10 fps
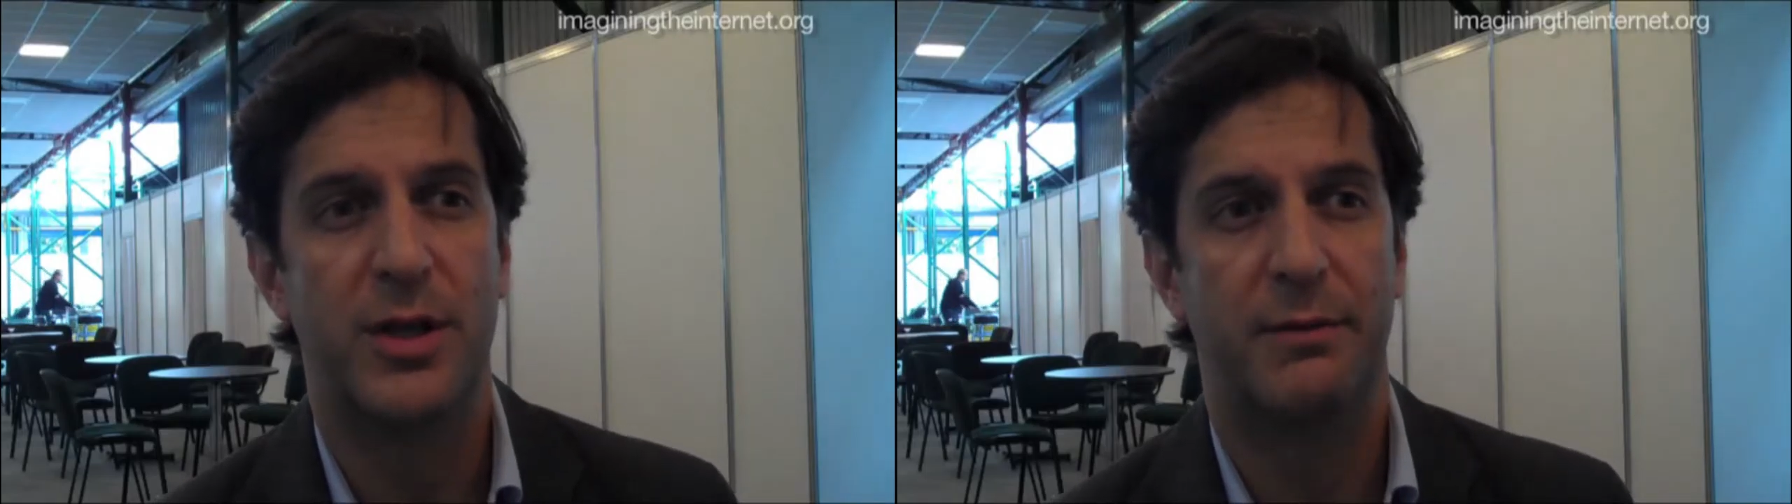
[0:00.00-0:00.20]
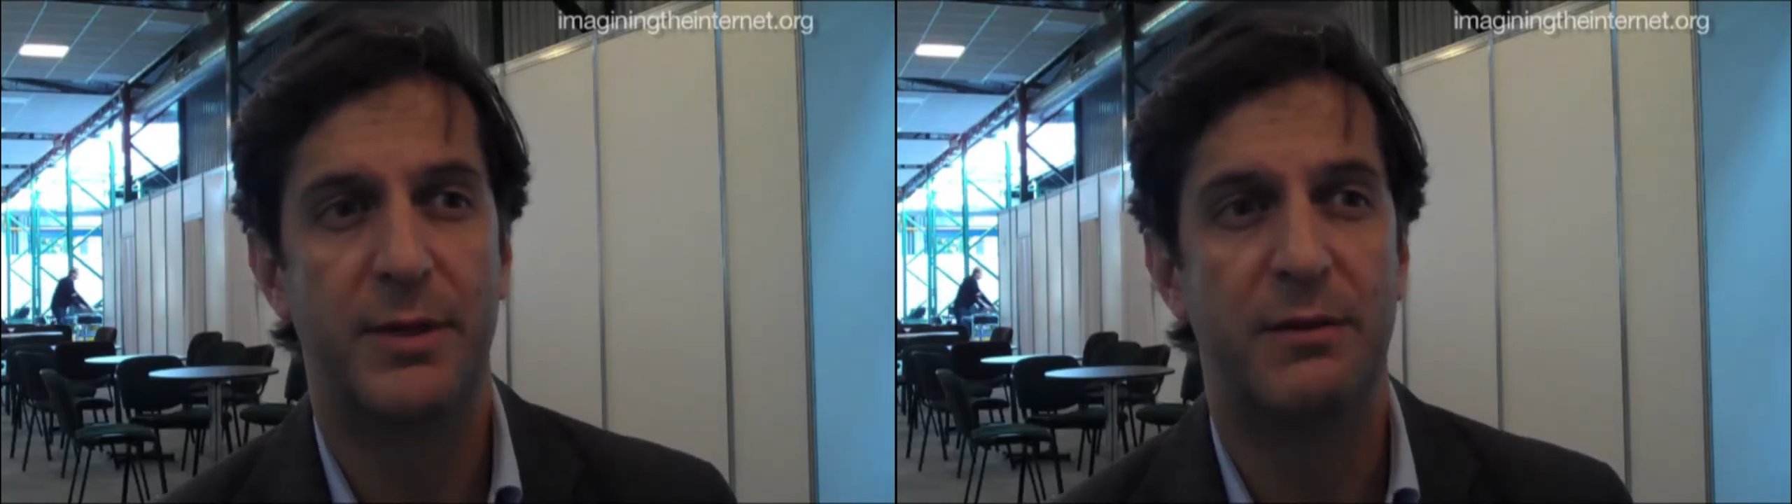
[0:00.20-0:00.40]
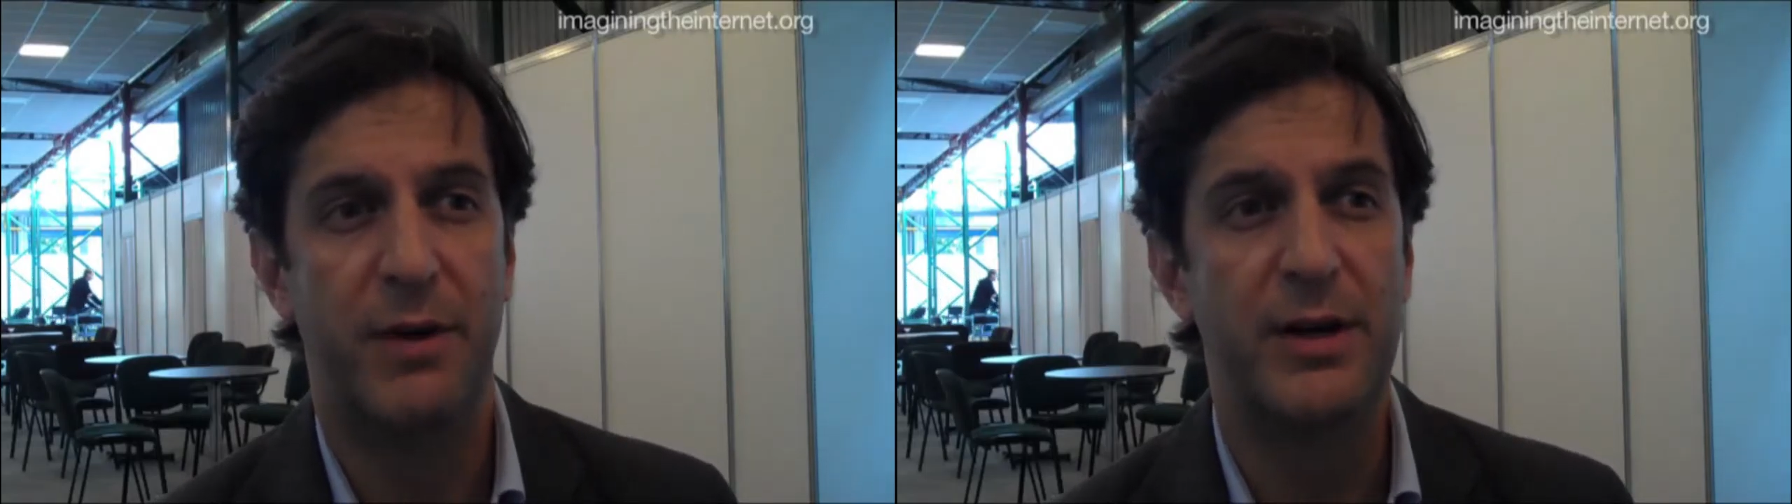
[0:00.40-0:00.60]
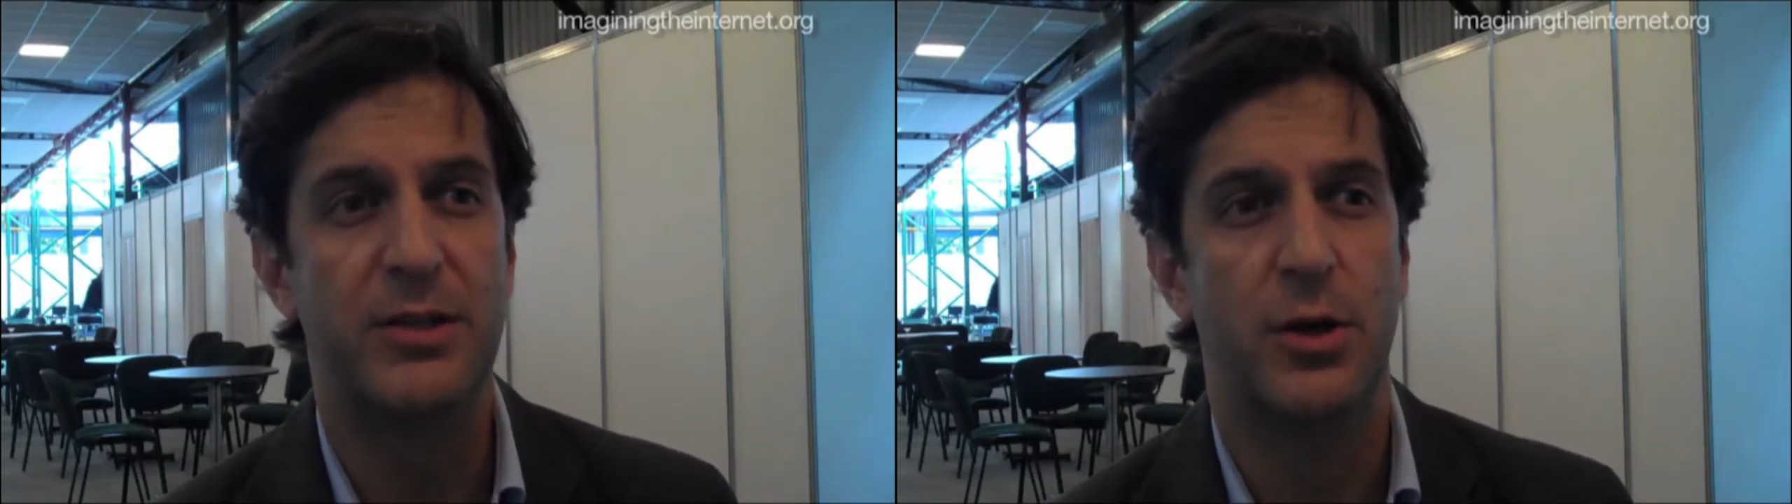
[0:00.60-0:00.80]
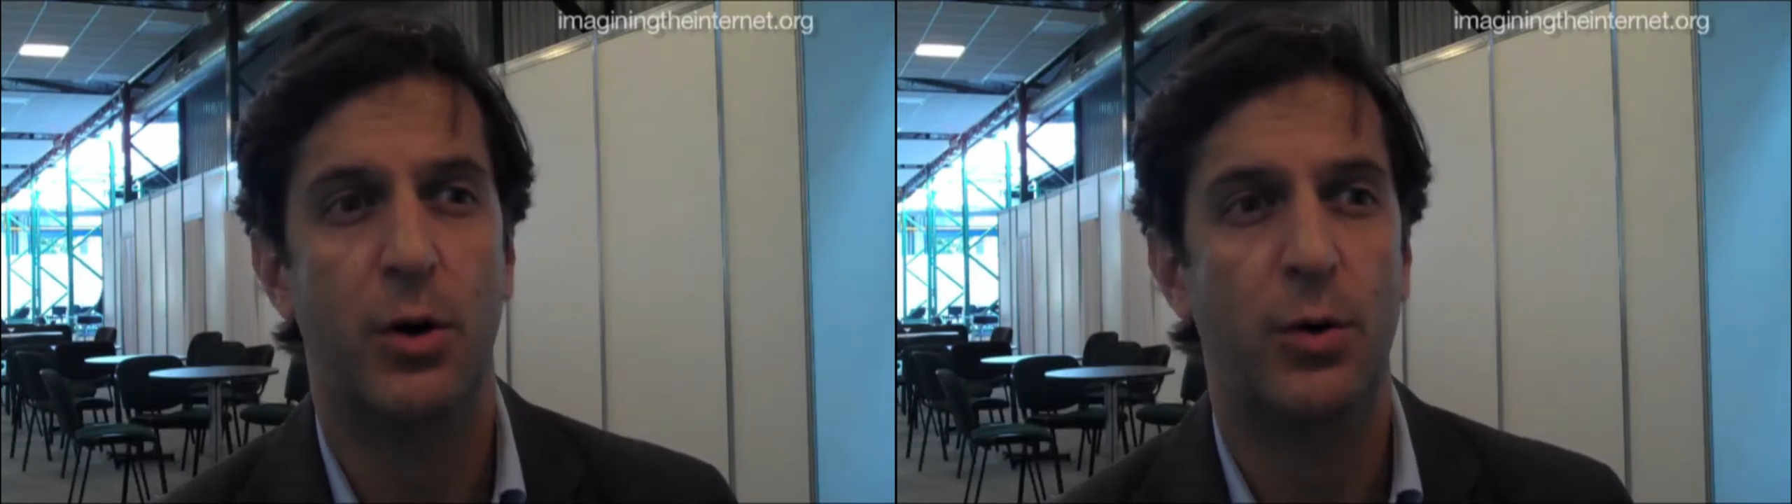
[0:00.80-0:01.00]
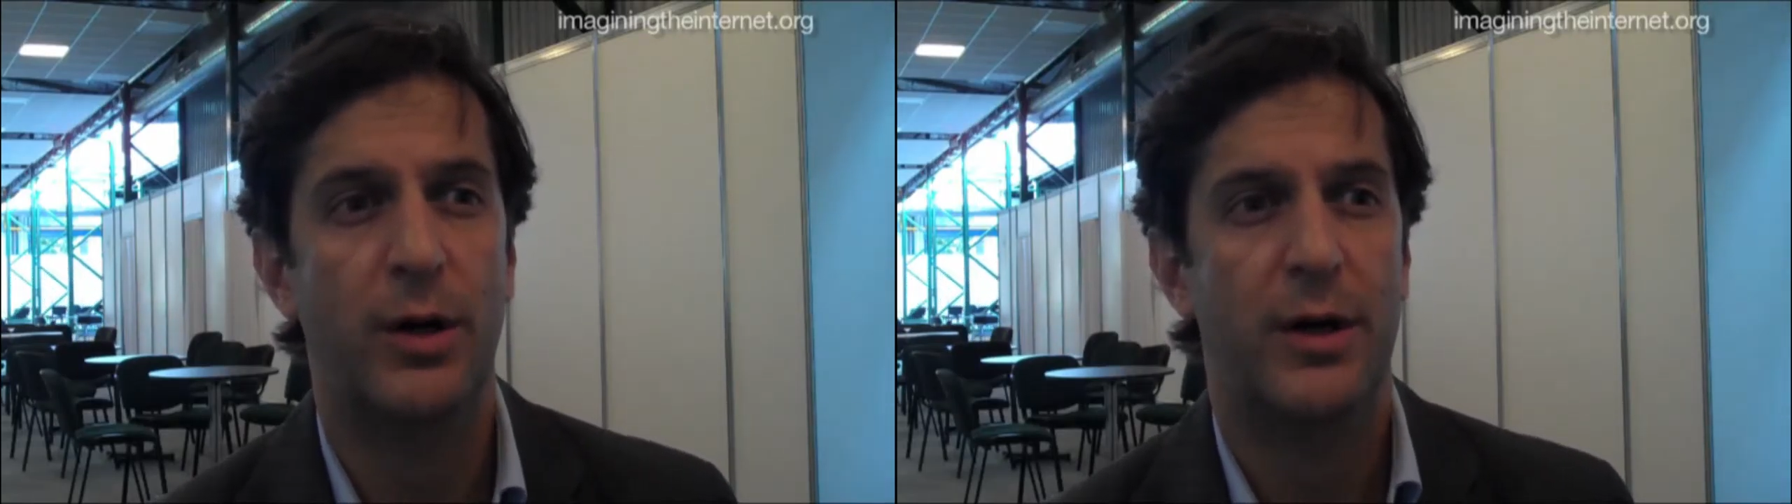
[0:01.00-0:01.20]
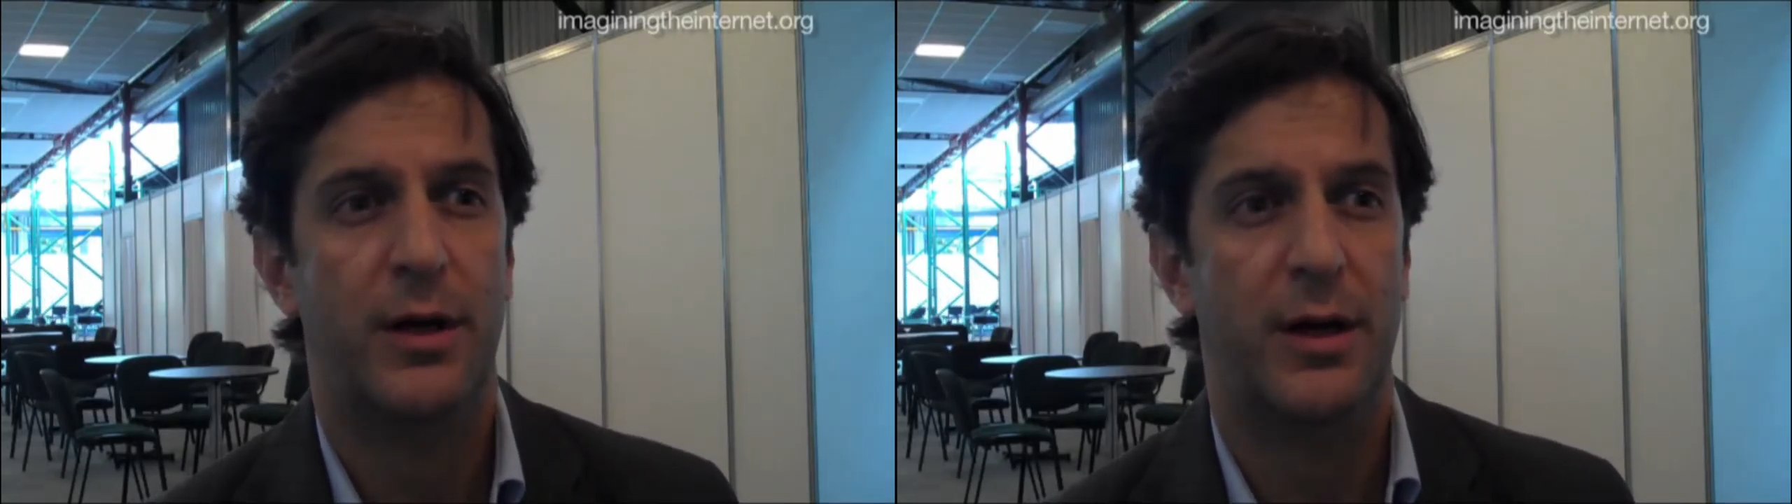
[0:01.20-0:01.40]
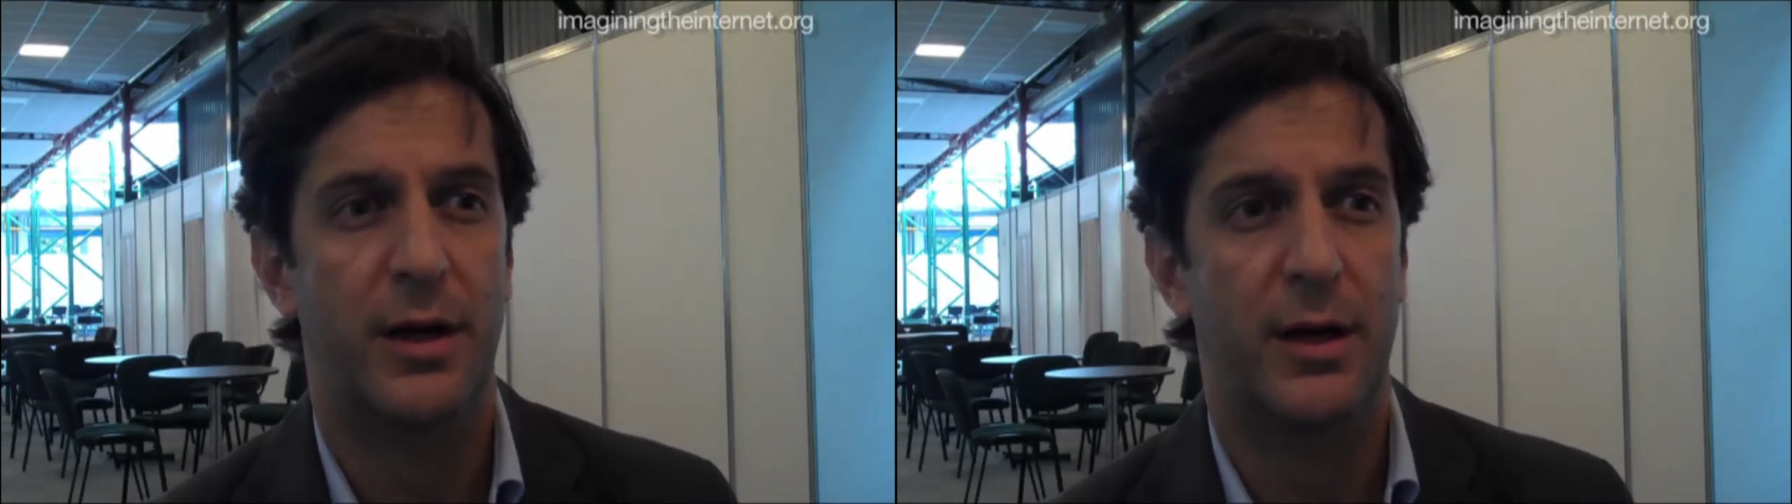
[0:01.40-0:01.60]
have been very slow,
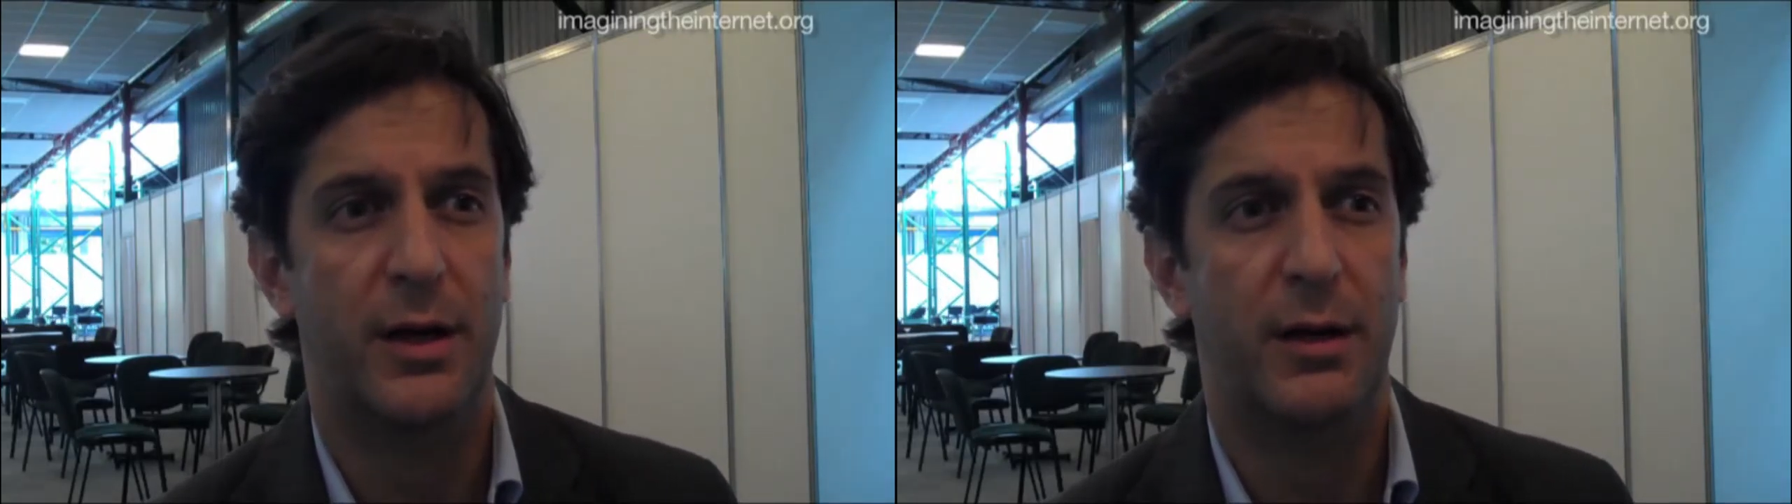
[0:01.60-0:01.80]
um,